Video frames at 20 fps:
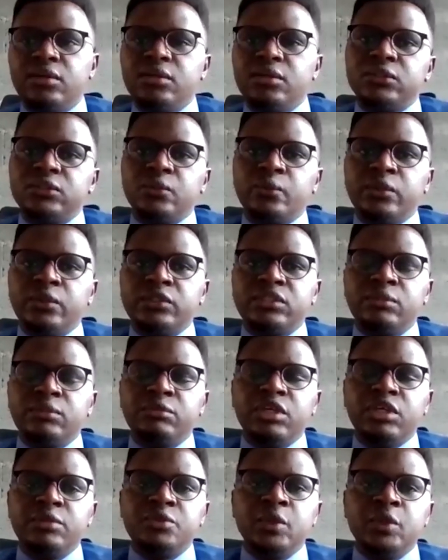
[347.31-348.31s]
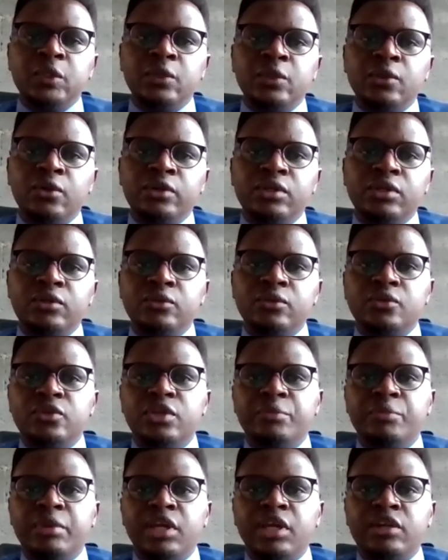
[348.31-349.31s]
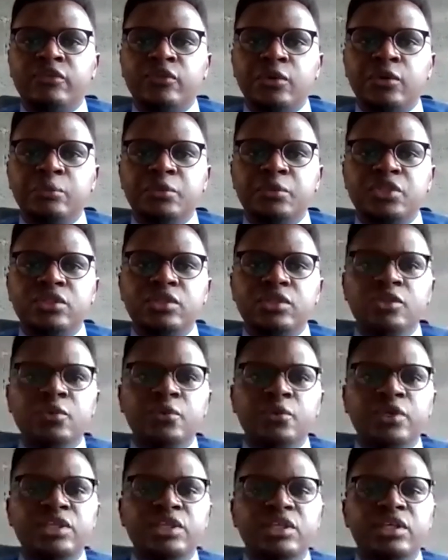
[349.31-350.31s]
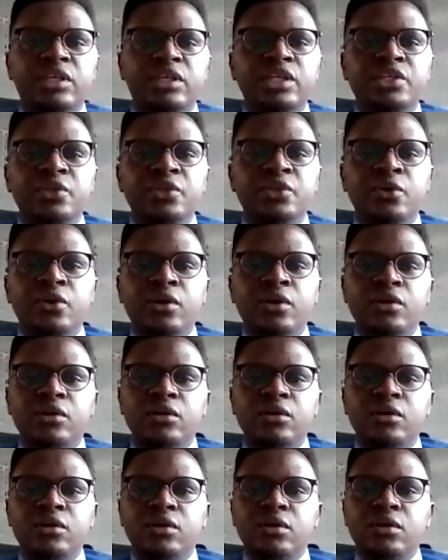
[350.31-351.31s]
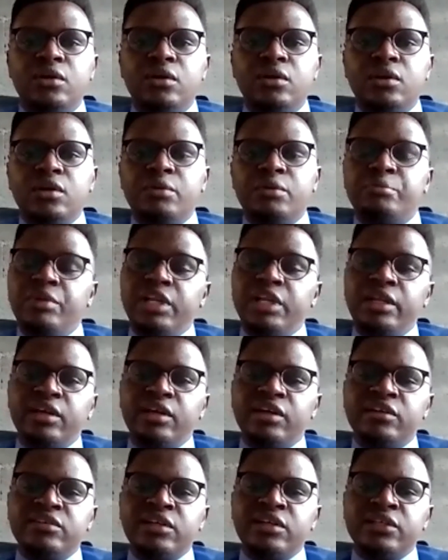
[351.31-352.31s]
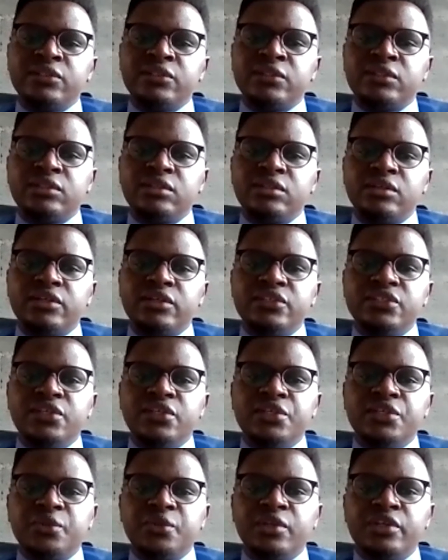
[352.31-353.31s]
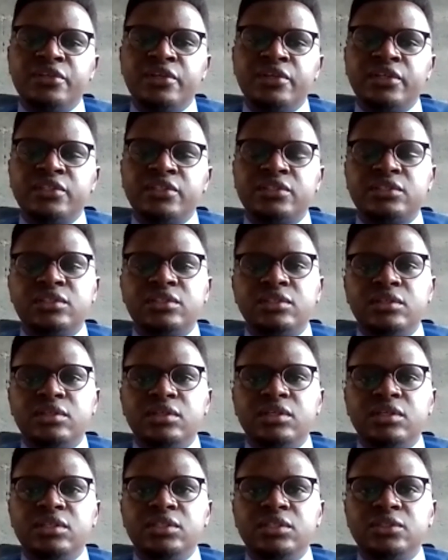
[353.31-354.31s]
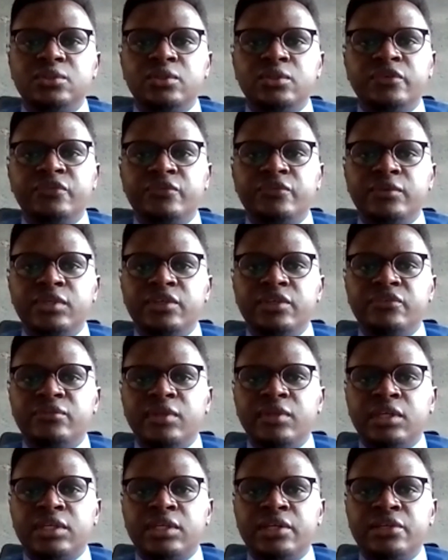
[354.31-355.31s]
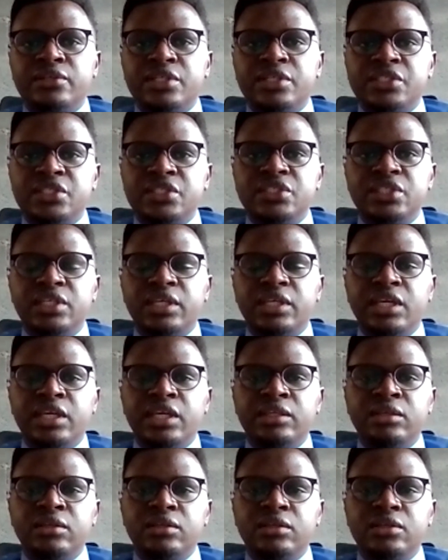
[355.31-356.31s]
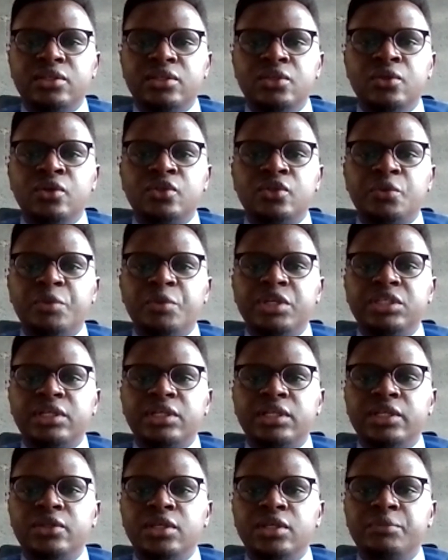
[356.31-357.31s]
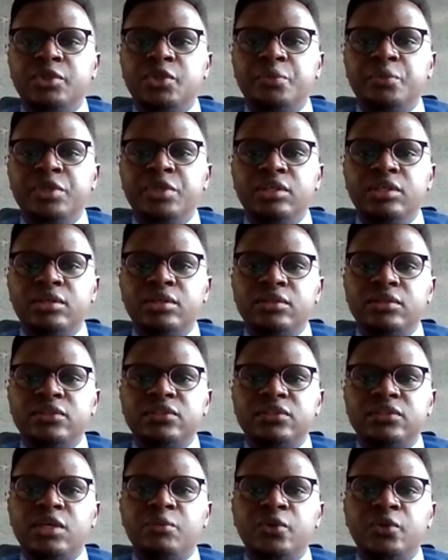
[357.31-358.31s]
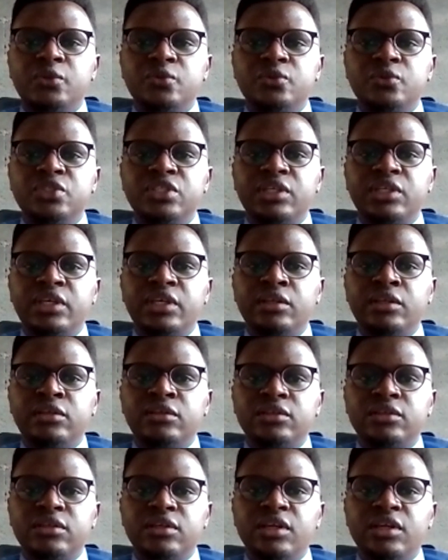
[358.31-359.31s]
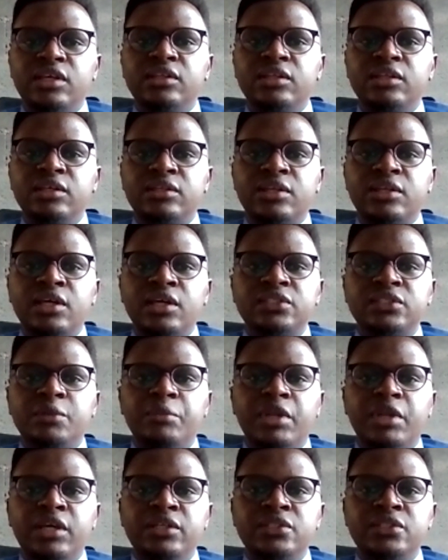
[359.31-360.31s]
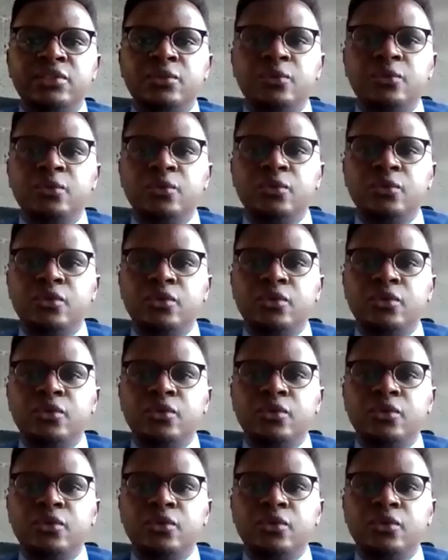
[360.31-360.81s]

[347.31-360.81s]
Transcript: So where sometimes when you're logging onto the platforms, you indicate your billing address, residential address. So if that address is in Kenya, you're automatically deemed to be someone who's in Kenya, and the tax applies to